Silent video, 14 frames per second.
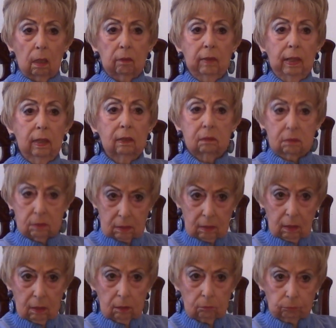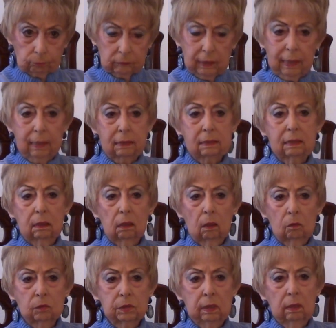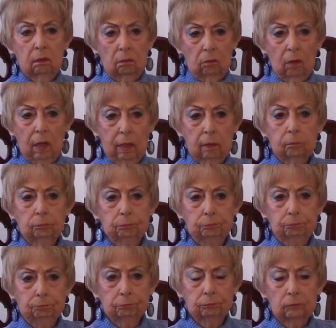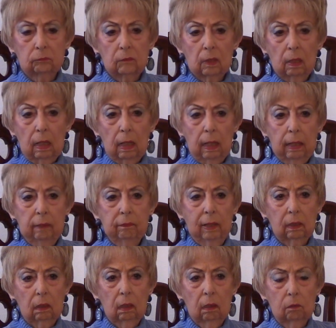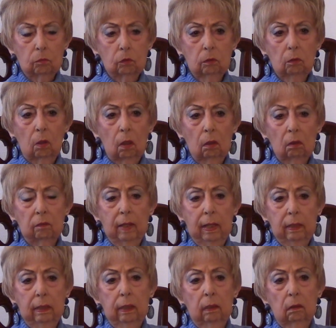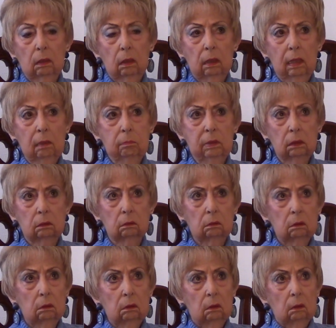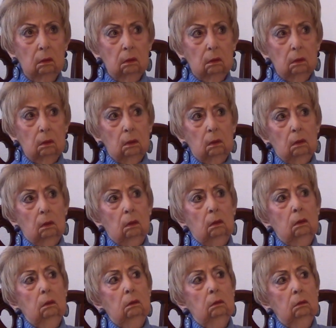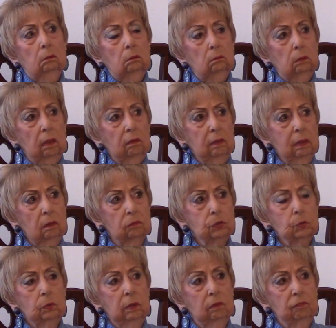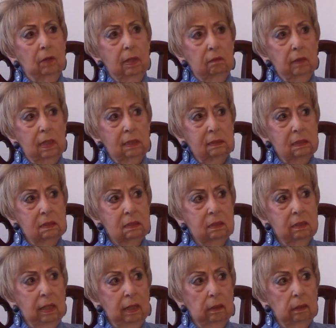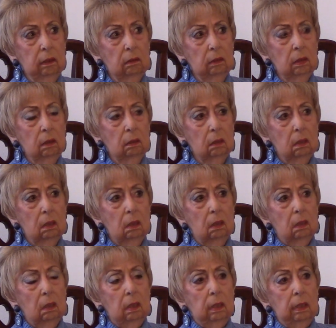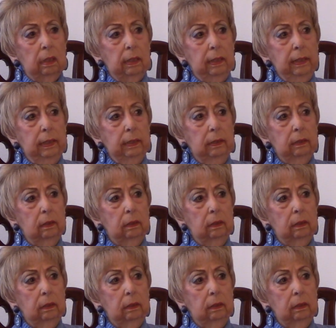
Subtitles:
That's yes, that goes in right. And that cut through all of that area. He built, I think it was 25 houses in that area, and